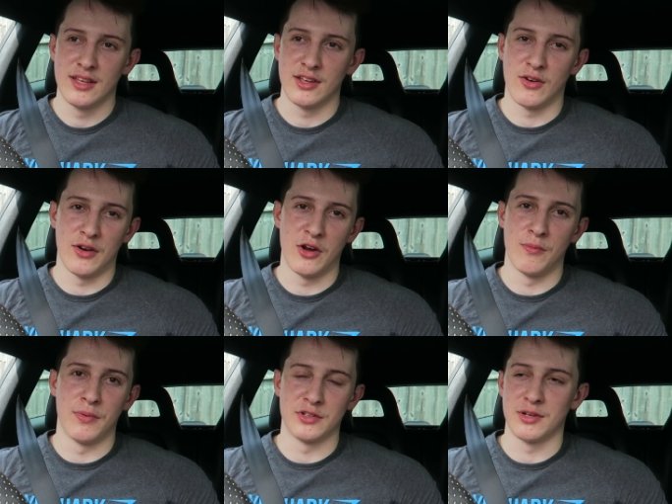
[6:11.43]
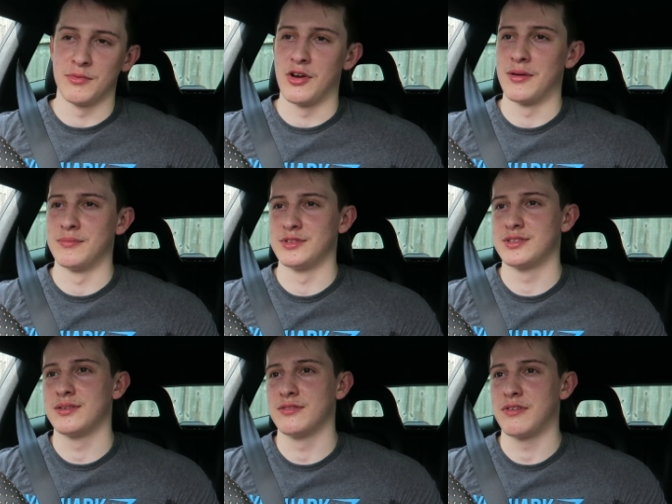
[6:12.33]
You can't help but
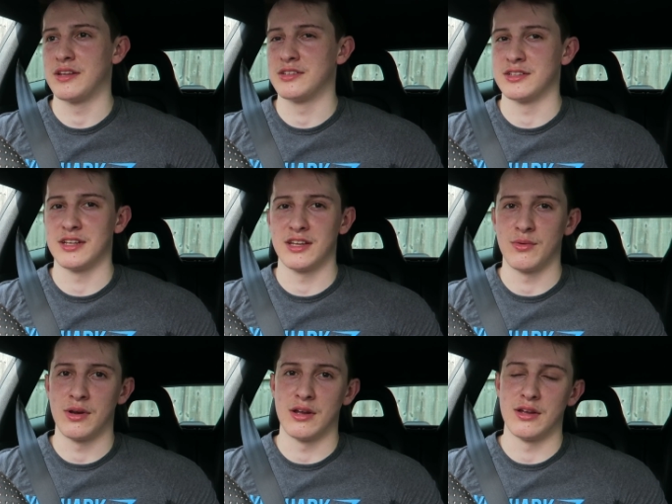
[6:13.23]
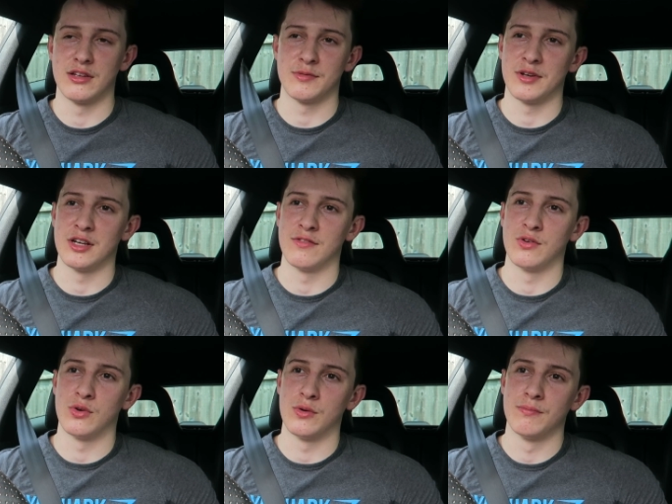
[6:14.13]
sometimes fancy a takeaway, especially if
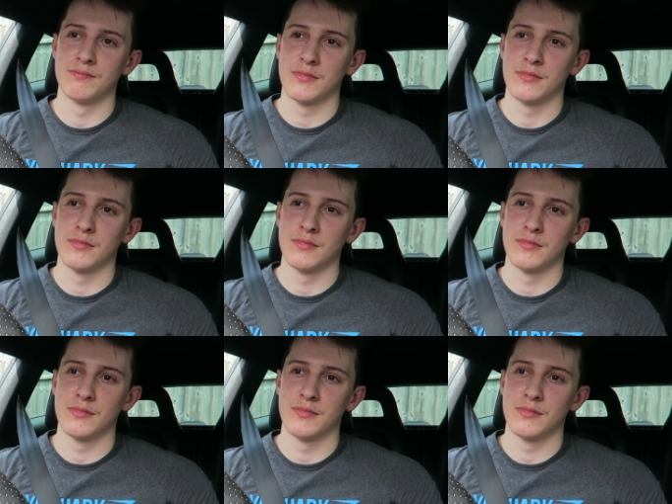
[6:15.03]
you're